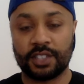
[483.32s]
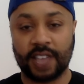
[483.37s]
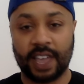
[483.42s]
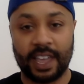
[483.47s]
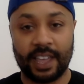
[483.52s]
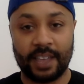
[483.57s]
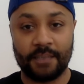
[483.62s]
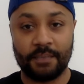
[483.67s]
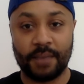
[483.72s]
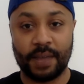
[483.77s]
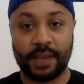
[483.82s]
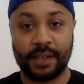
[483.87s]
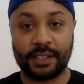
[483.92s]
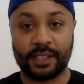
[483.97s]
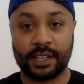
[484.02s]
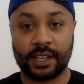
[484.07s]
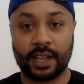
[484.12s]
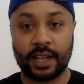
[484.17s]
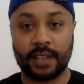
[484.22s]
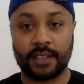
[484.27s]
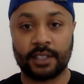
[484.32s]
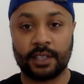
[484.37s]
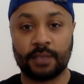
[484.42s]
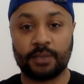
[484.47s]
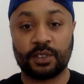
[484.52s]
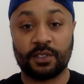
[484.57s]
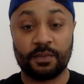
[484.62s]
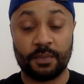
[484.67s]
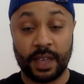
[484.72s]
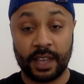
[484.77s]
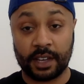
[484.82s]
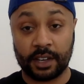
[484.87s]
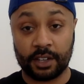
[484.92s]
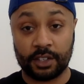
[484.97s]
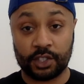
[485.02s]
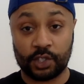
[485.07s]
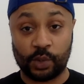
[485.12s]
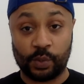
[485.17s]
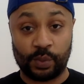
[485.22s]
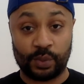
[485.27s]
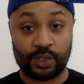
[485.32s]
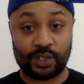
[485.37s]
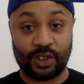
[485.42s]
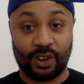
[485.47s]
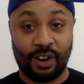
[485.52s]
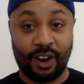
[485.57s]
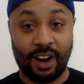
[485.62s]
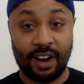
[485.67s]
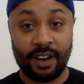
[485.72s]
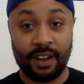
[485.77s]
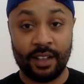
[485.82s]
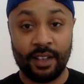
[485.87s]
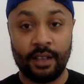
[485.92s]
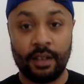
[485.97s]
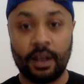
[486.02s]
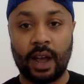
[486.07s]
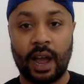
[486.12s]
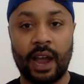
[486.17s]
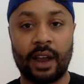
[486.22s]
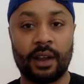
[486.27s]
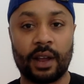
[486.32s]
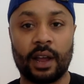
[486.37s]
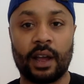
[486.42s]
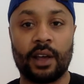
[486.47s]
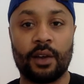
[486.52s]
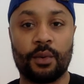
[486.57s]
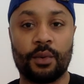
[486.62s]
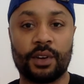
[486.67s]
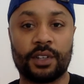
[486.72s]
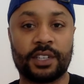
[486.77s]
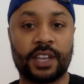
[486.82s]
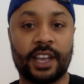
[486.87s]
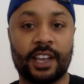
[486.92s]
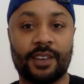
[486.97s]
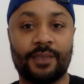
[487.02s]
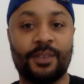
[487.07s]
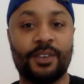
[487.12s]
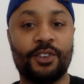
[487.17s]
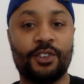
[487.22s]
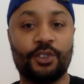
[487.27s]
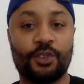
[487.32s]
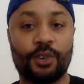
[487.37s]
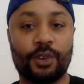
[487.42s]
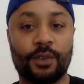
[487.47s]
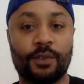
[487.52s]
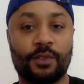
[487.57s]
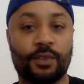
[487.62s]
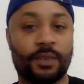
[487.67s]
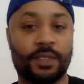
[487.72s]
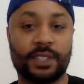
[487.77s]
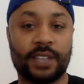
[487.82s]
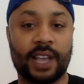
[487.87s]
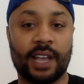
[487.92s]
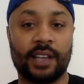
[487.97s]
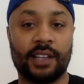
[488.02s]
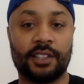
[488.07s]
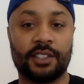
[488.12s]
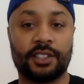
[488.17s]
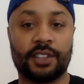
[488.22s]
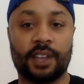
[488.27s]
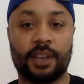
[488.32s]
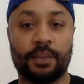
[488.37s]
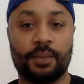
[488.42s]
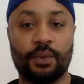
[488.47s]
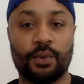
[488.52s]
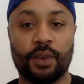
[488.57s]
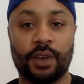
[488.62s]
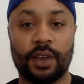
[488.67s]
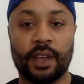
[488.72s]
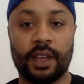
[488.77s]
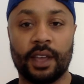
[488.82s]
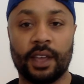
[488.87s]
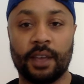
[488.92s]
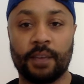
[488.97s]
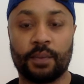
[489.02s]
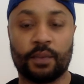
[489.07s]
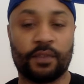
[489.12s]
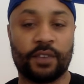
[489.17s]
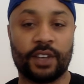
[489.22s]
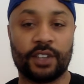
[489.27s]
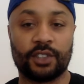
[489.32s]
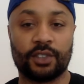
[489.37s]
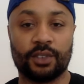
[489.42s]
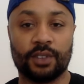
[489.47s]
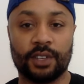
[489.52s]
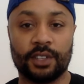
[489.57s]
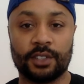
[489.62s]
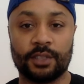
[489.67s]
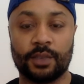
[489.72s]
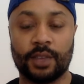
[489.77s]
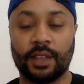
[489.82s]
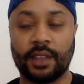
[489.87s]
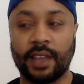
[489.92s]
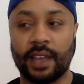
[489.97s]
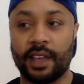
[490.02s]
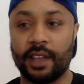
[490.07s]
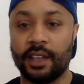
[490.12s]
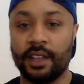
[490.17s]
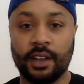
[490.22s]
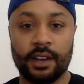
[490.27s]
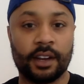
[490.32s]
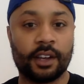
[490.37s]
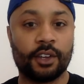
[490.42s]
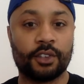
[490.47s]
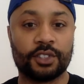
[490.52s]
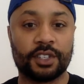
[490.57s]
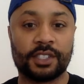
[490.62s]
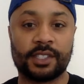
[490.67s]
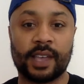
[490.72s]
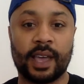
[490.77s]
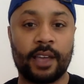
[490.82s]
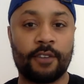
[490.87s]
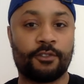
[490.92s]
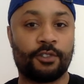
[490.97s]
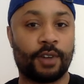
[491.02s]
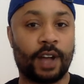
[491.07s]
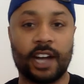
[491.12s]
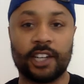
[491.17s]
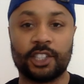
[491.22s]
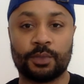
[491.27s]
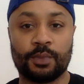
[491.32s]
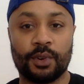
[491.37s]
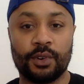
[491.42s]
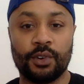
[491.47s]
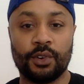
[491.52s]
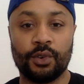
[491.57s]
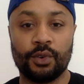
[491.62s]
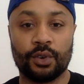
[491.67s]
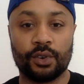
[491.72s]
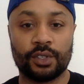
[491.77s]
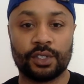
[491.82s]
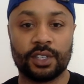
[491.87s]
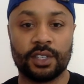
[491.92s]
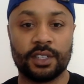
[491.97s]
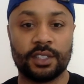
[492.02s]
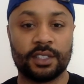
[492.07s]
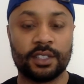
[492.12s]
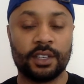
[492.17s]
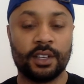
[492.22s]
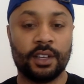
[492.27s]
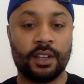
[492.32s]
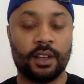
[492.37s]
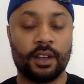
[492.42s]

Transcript: same basic concepts of making a superstar, we're taking them and doing them from a talent standpoint and professionalism. And that goes the same from entrepreneurs